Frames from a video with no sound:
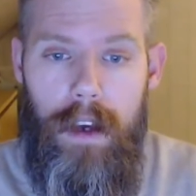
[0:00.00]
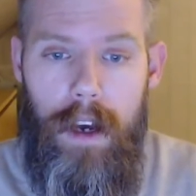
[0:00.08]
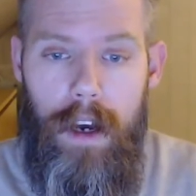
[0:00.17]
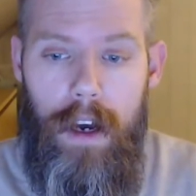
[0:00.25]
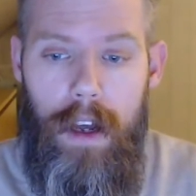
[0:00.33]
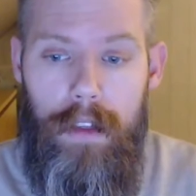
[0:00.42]

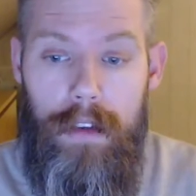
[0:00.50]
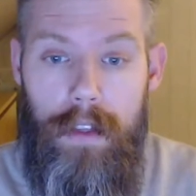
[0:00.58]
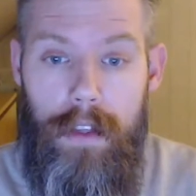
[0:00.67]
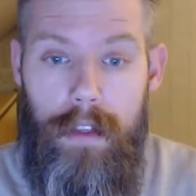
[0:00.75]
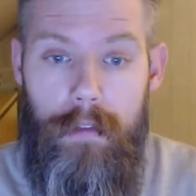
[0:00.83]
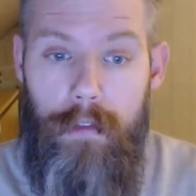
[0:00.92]
The
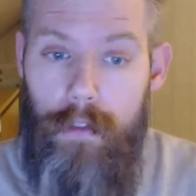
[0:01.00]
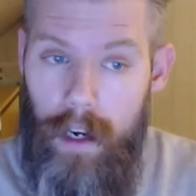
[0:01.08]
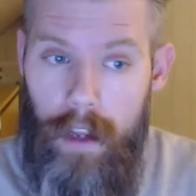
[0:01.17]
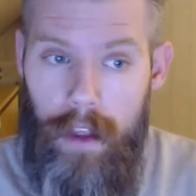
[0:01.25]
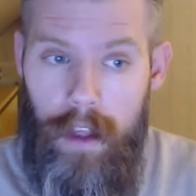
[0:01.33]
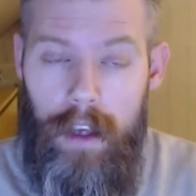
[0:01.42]

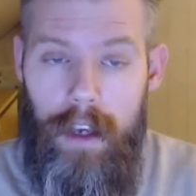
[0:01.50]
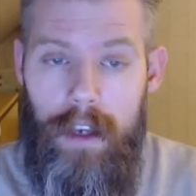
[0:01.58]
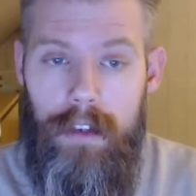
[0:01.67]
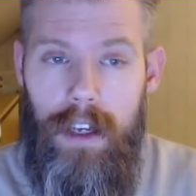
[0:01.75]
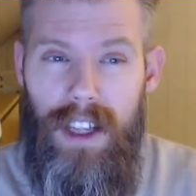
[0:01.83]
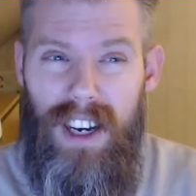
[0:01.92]
funny thing is
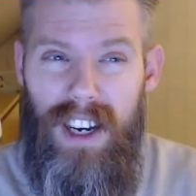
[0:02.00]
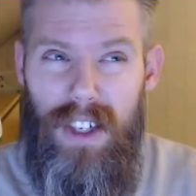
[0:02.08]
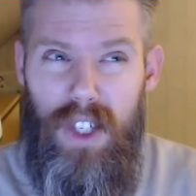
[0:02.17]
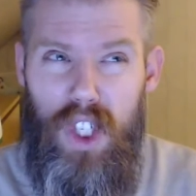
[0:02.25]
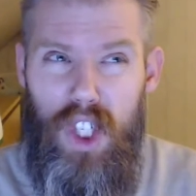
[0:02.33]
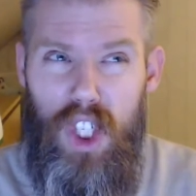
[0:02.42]
that
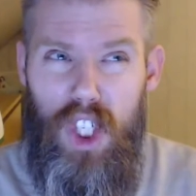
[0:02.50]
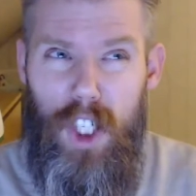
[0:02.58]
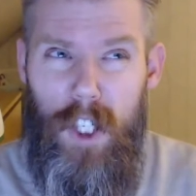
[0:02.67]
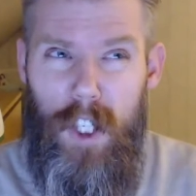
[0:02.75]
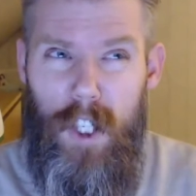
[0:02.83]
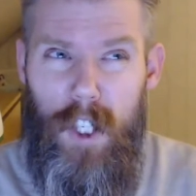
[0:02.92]
there's
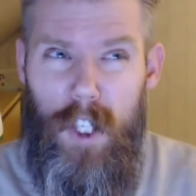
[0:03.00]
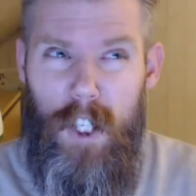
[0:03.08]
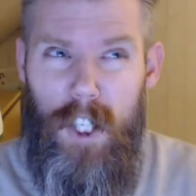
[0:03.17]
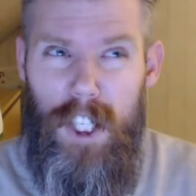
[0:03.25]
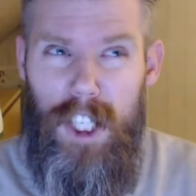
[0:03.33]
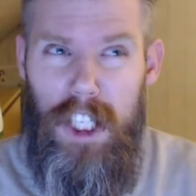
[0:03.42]

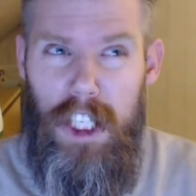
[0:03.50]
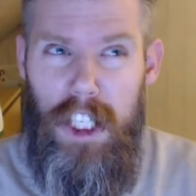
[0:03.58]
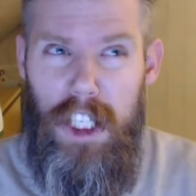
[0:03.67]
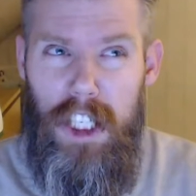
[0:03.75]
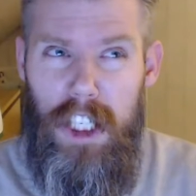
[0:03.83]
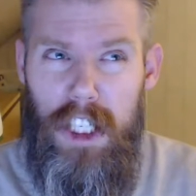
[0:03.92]

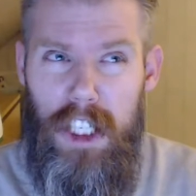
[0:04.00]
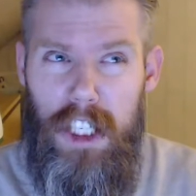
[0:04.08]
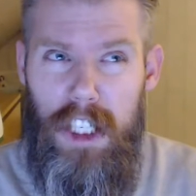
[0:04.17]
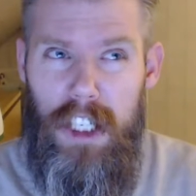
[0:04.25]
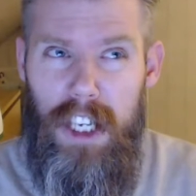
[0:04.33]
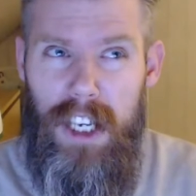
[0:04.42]

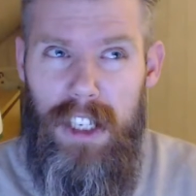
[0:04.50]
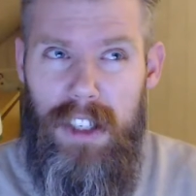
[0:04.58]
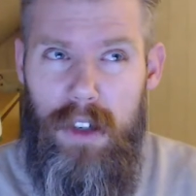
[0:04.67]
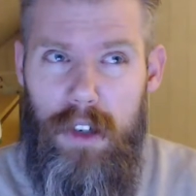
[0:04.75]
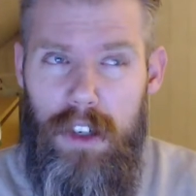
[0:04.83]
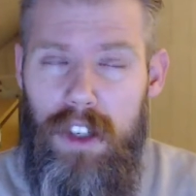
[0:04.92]

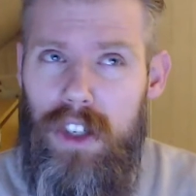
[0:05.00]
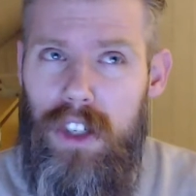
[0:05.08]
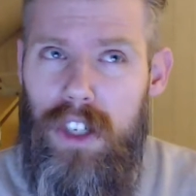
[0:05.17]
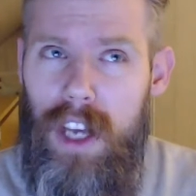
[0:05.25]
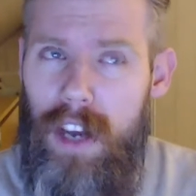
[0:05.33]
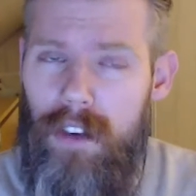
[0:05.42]
6 or
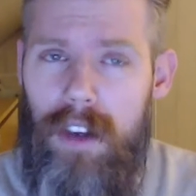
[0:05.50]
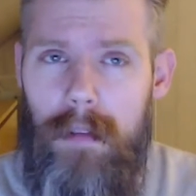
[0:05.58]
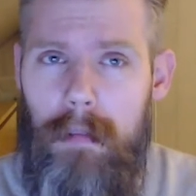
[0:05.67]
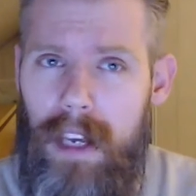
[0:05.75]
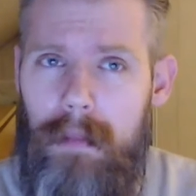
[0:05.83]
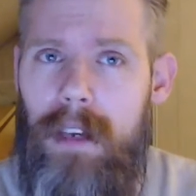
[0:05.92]
7,
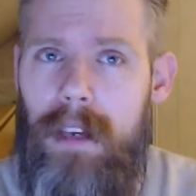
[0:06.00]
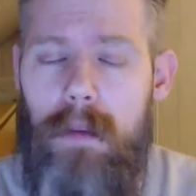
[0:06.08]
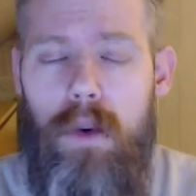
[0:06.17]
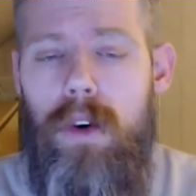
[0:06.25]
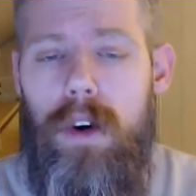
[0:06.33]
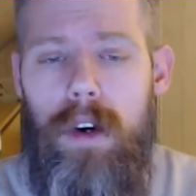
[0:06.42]
maybe
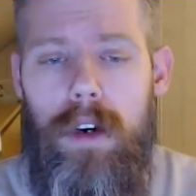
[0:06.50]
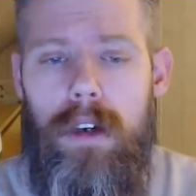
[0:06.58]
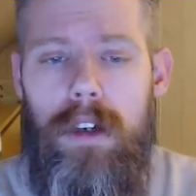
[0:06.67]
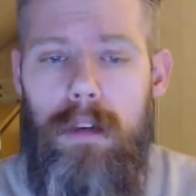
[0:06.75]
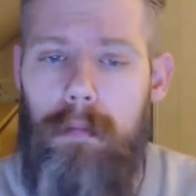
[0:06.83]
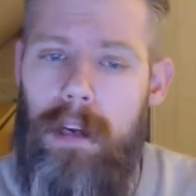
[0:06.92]
more,
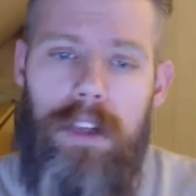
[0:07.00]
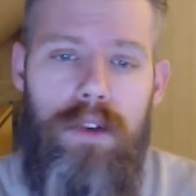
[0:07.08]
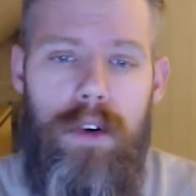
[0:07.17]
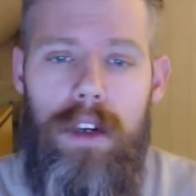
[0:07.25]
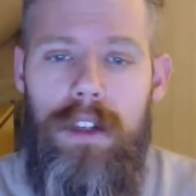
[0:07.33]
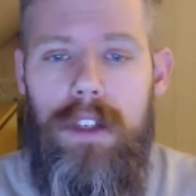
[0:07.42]
complete
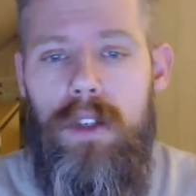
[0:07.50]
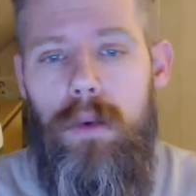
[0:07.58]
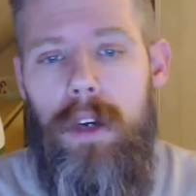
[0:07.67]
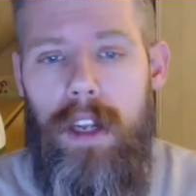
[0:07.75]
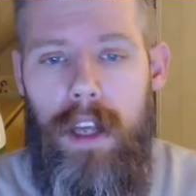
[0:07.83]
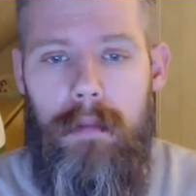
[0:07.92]
droids in
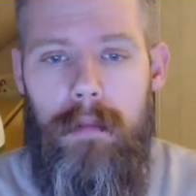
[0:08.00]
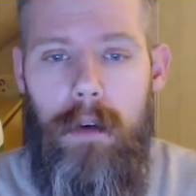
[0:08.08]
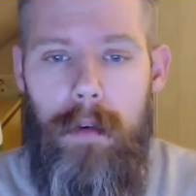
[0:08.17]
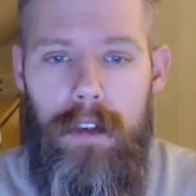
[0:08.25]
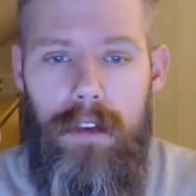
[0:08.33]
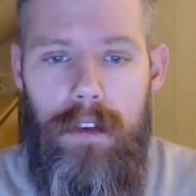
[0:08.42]
Sweden at the
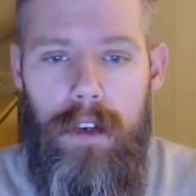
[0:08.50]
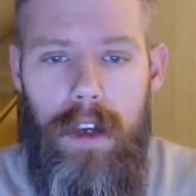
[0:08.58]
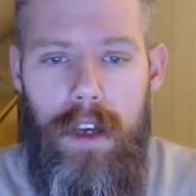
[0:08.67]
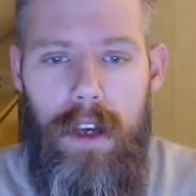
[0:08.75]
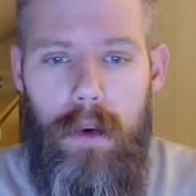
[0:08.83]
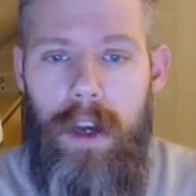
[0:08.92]
moment.
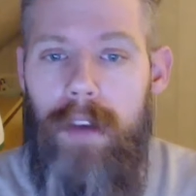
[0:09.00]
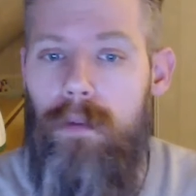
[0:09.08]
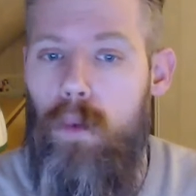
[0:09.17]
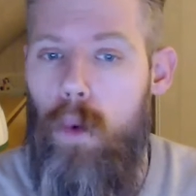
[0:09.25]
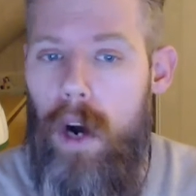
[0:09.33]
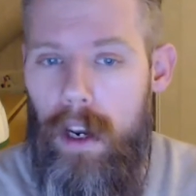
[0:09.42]
We have
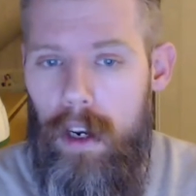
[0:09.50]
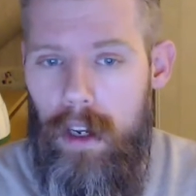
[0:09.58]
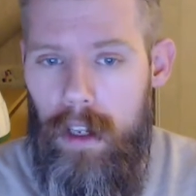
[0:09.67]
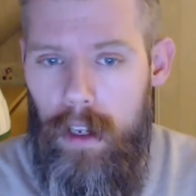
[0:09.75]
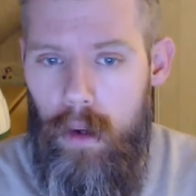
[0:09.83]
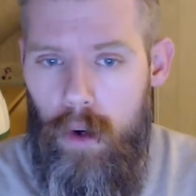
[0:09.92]
1
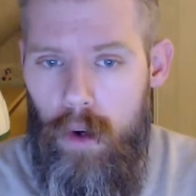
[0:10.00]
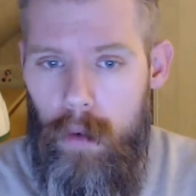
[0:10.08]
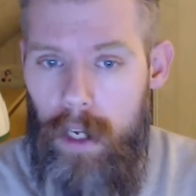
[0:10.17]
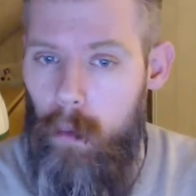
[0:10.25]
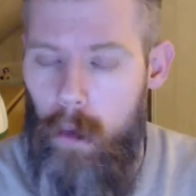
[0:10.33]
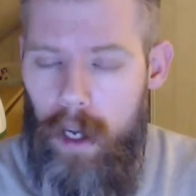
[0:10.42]
in
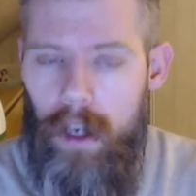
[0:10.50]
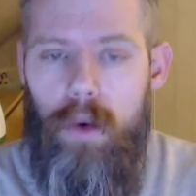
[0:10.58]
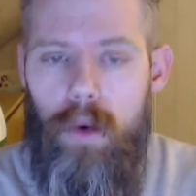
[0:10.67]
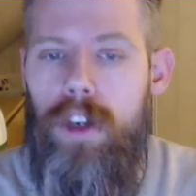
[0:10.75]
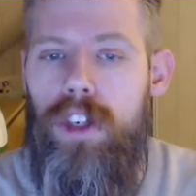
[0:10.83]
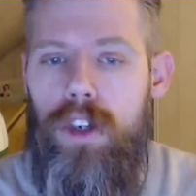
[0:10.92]
Norway, 1
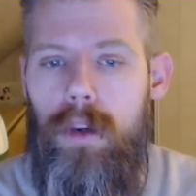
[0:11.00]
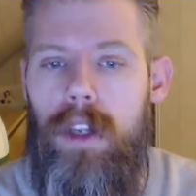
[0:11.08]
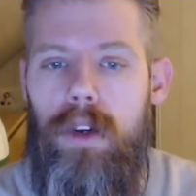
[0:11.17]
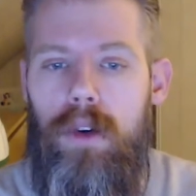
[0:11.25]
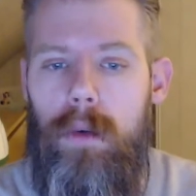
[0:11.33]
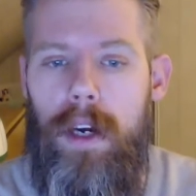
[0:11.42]
or 2 in
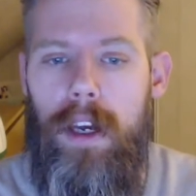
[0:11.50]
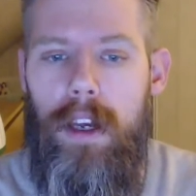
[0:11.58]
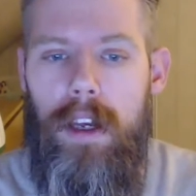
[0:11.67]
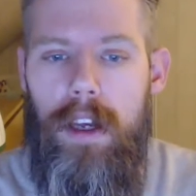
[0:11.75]
Norway,